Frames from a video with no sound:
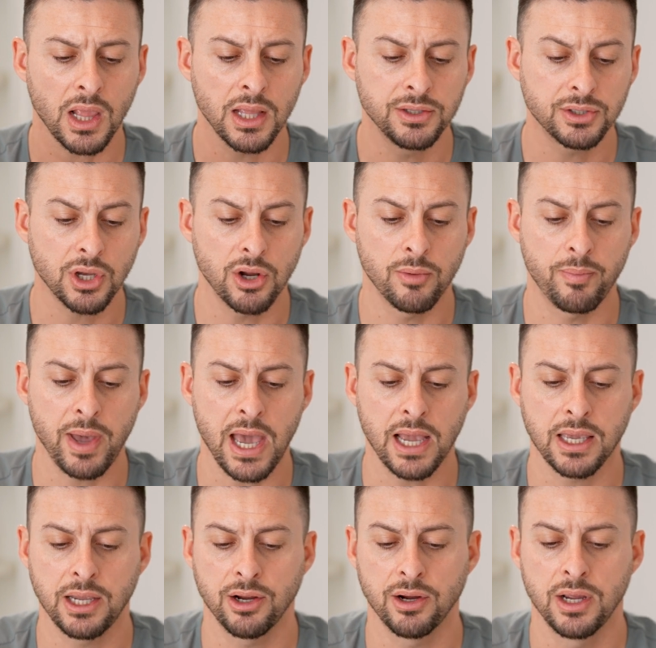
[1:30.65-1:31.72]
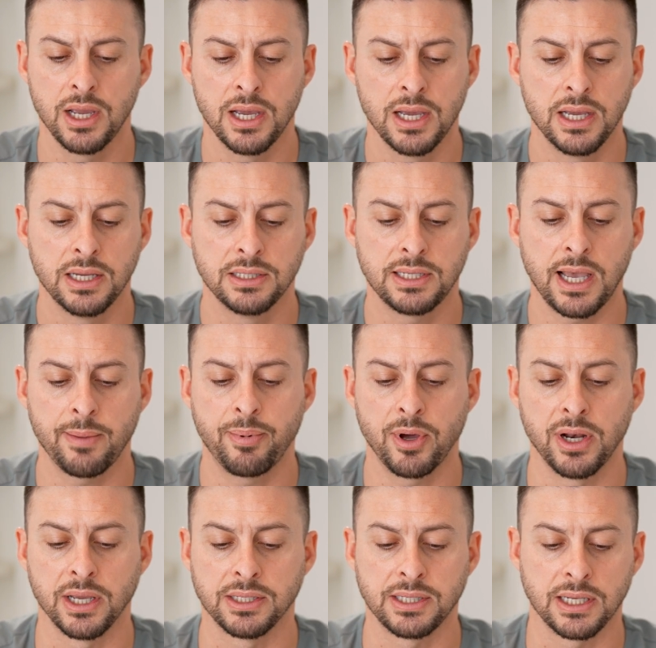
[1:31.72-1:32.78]
Let's go back here, tap
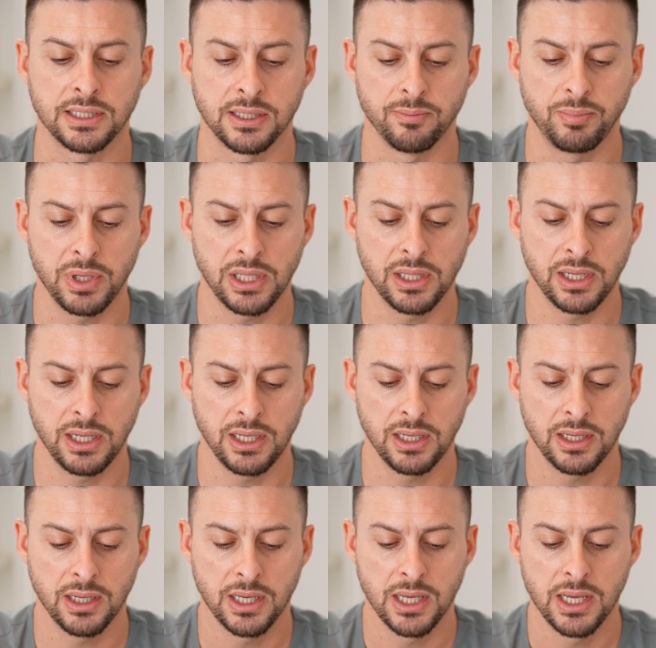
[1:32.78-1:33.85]
on accessibility,